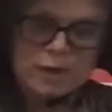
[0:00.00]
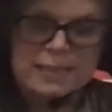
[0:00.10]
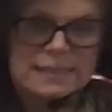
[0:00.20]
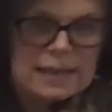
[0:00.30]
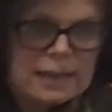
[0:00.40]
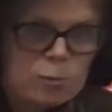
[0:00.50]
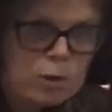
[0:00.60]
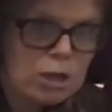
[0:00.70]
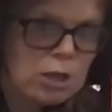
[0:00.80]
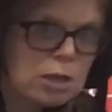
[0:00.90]
is I
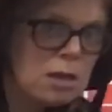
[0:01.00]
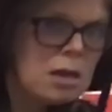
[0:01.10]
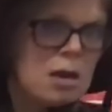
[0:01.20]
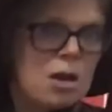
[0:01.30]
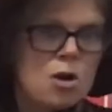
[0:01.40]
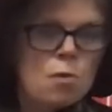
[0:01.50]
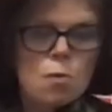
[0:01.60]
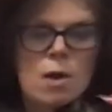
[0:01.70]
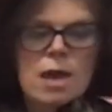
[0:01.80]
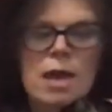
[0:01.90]
will
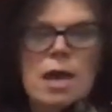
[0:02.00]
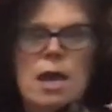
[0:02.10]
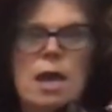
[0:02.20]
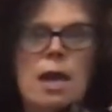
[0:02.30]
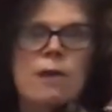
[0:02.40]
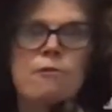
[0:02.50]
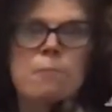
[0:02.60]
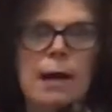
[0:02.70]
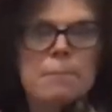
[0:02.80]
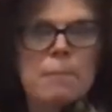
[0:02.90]
wave
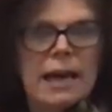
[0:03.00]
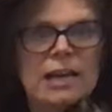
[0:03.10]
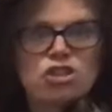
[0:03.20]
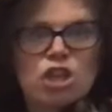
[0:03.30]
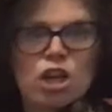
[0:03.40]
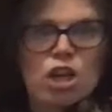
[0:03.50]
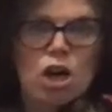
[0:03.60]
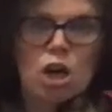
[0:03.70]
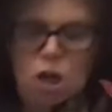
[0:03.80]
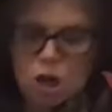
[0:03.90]
my magic
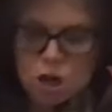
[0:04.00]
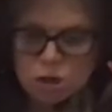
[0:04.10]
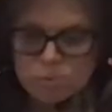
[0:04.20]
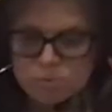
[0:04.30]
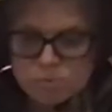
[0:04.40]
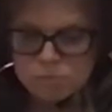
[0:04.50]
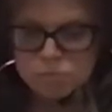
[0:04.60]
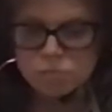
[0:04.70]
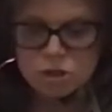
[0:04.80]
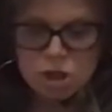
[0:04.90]

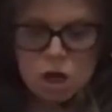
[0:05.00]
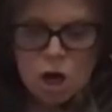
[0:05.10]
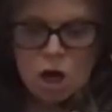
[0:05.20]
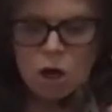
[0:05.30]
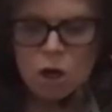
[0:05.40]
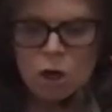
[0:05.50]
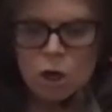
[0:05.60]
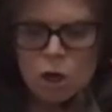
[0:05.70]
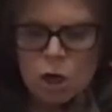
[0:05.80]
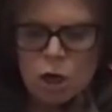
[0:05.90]
arms.
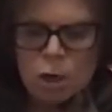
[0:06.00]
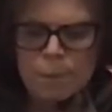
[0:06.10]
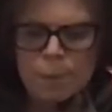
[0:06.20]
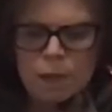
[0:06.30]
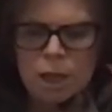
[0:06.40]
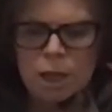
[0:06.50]
Herbolonius.